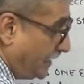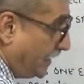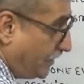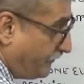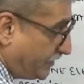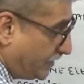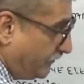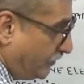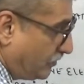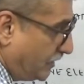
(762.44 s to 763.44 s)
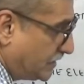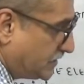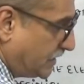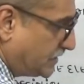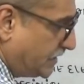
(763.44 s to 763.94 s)
Effective nuclear
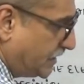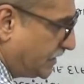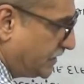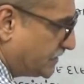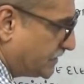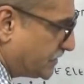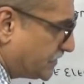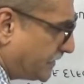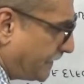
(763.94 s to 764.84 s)
charge decreases.